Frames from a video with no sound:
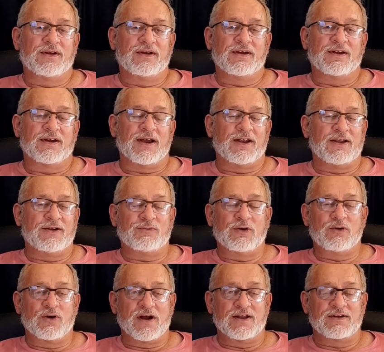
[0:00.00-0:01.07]
And if you
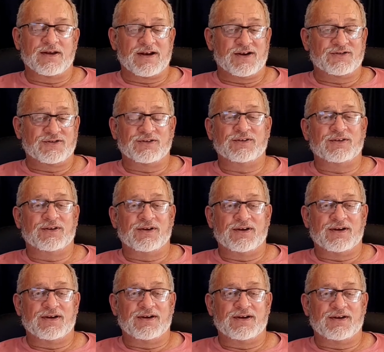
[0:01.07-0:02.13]
look at the Russian
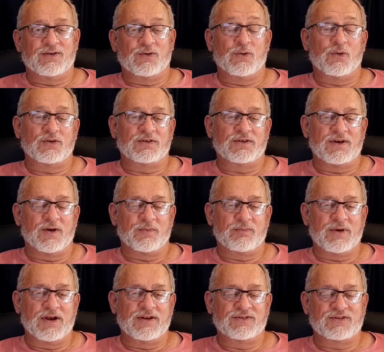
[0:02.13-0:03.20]
or the
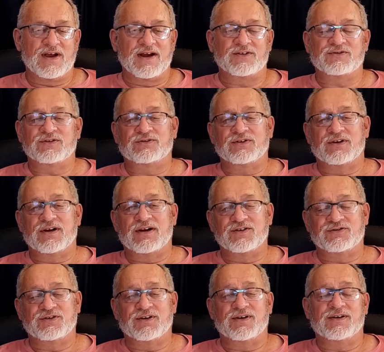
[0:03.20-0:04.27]
European sanctions on
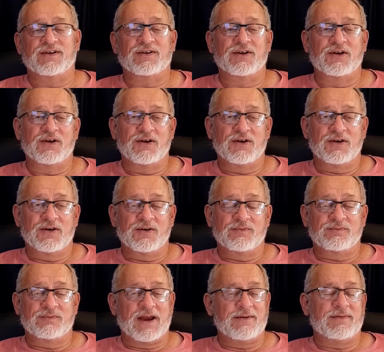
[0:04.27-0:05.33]
Russia,
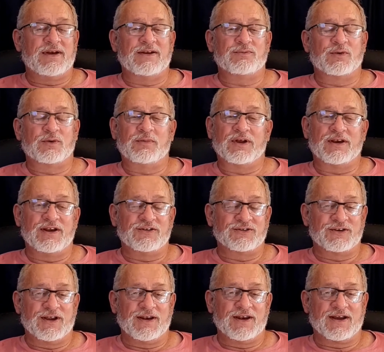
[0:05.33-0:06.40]
maybe it will be reached in
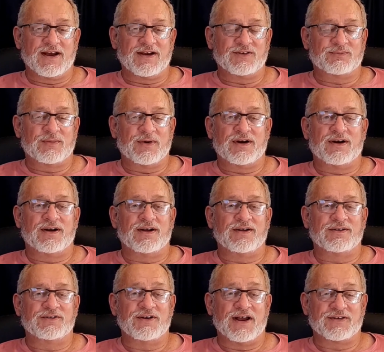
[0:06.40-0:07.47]
any case by
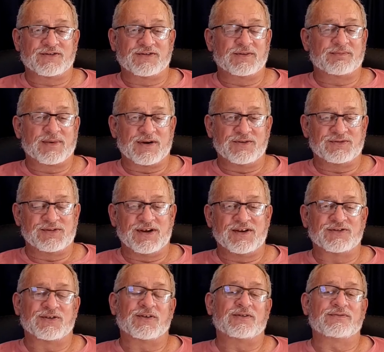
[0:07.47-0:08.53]
natural process
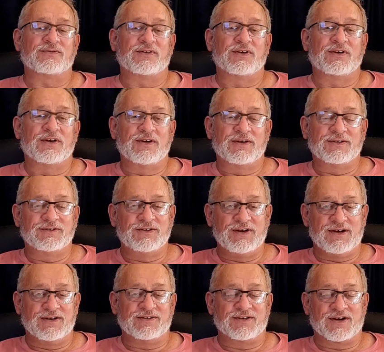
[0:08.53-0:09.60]
of
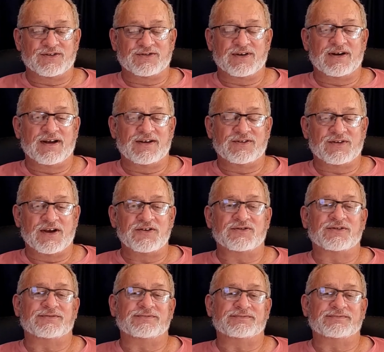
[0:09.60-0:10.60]
deindustrialization.